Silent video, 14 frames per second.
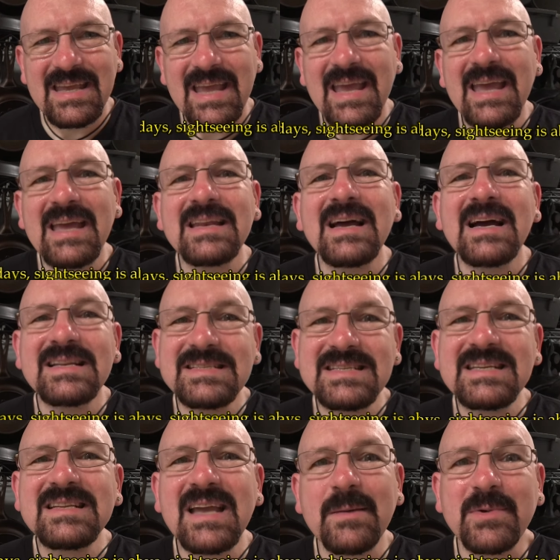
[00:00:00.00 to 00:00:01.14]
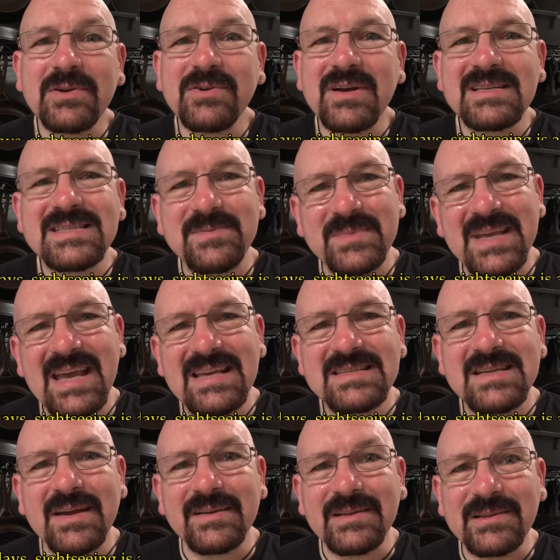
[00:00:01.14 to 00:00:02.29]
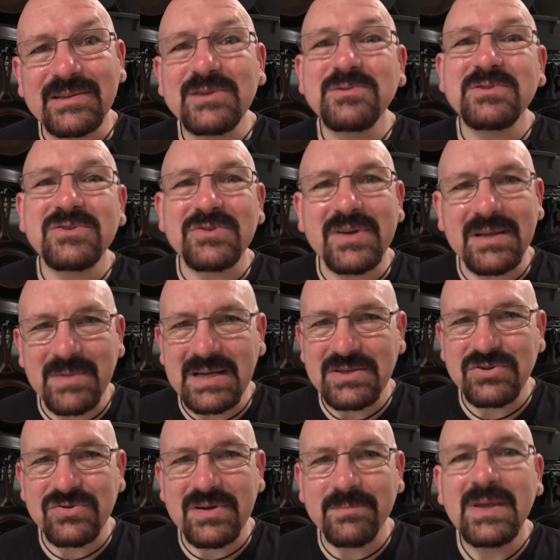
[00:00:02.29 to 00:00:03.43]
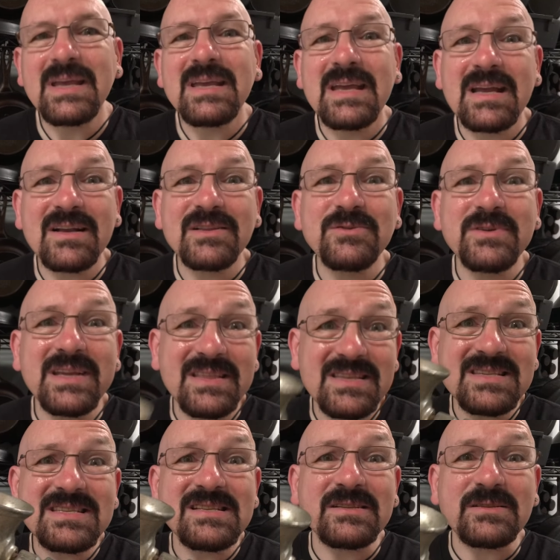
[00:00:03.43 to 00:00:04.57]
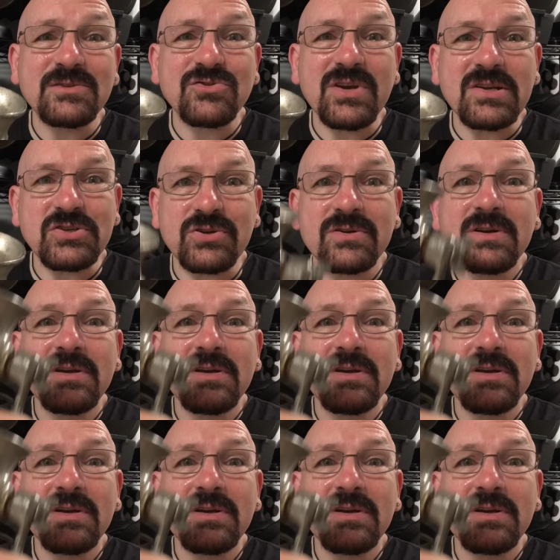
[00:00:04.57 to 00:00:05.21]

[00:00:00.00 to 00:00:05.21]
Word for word: And I did come across some cast iron loot during my trip, including this little treasure,